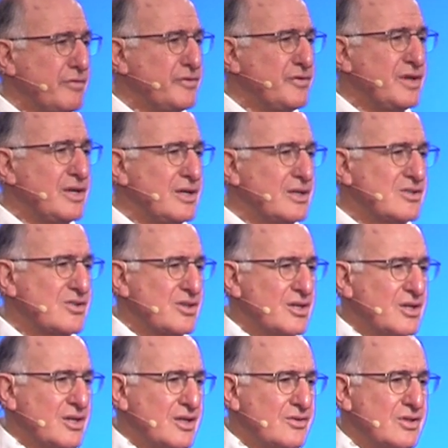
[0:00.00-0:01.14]
feeds
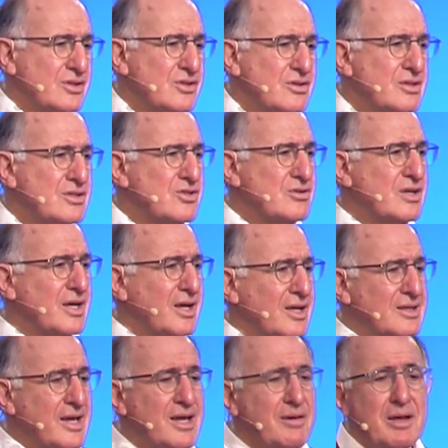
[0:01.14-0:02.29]
that, that you get.
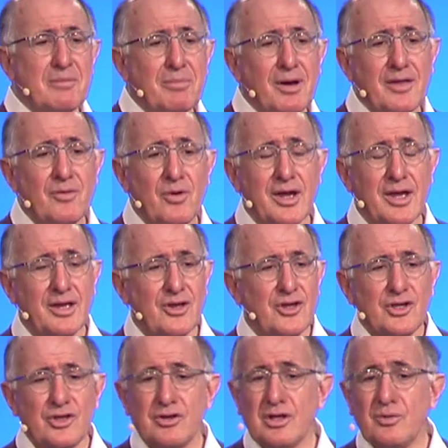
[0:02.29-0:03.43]
Hey, and by the way,
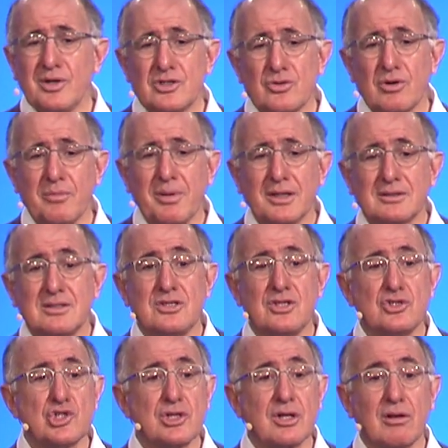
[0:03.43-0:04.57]
you know, we talk about
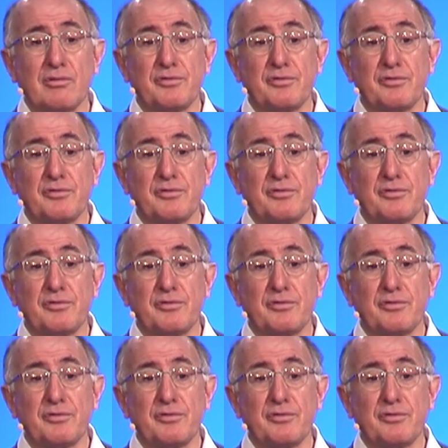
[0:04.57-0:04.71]
digital